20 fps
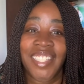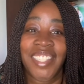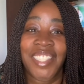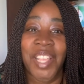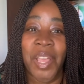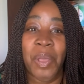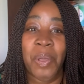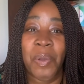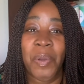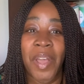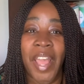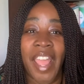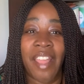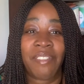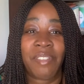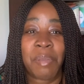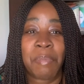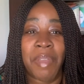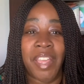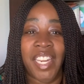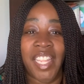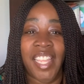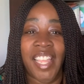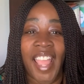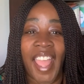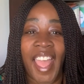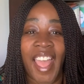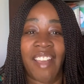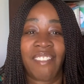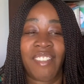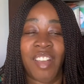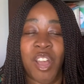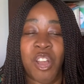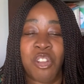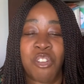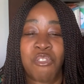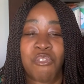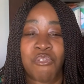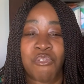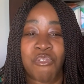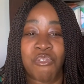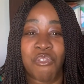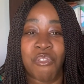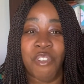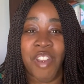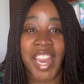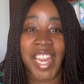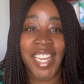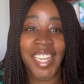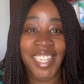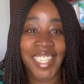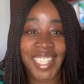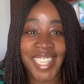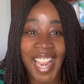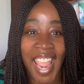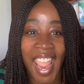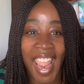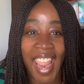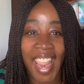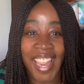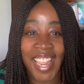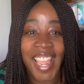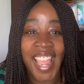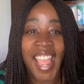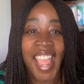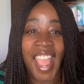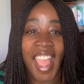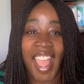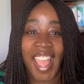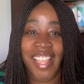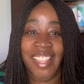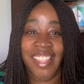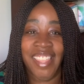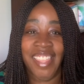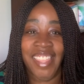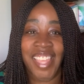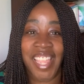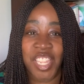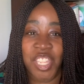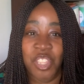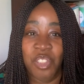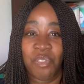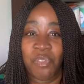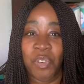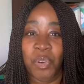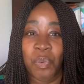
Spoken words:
So everybody have a great day, and thank you for